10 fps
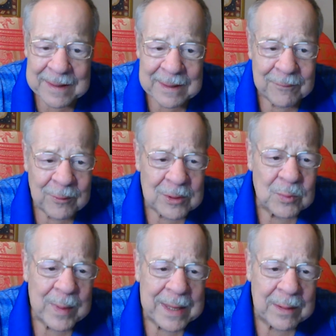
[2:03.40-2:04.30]
In the
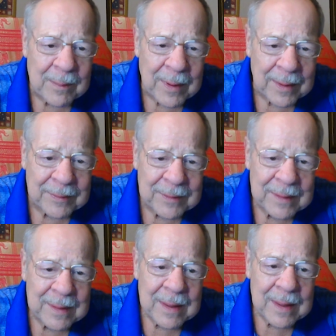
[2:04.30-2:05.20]
first week of the month,
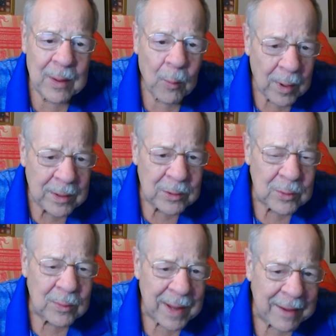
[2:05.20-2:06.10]
what
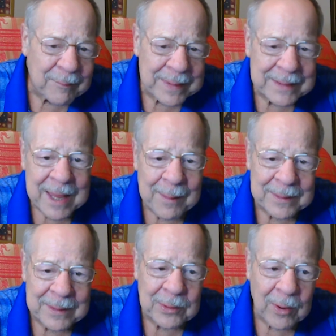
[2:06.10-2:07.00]
you have been kept
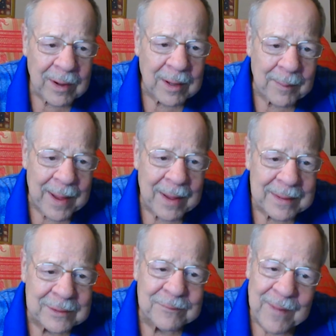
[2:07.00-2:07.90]
in the dark about
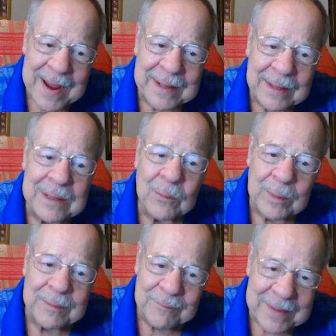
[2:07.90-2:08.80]
is finally
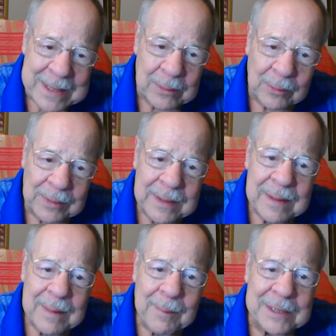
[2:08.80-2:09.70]
revealed
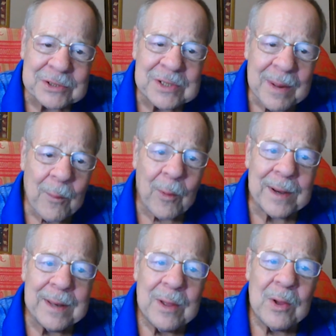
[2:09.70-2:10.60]
by
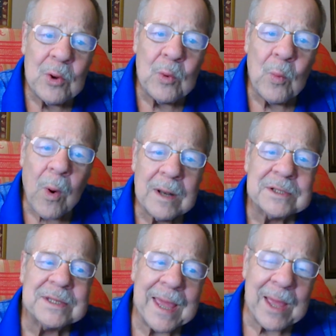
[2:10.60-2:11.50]
someone who
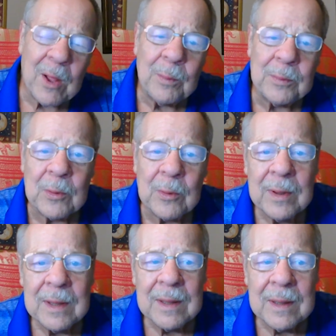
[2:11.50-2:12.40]
wants to help you
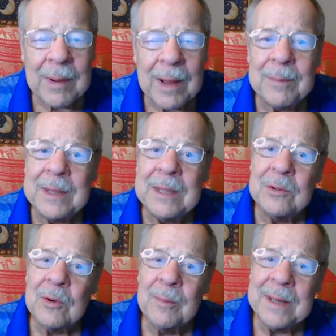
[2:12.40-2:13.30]
by being
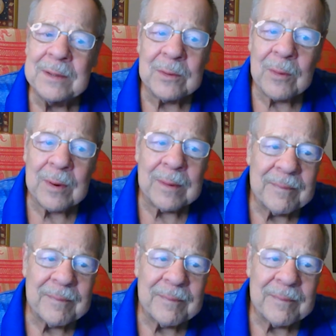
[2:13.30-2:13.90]
your mentor.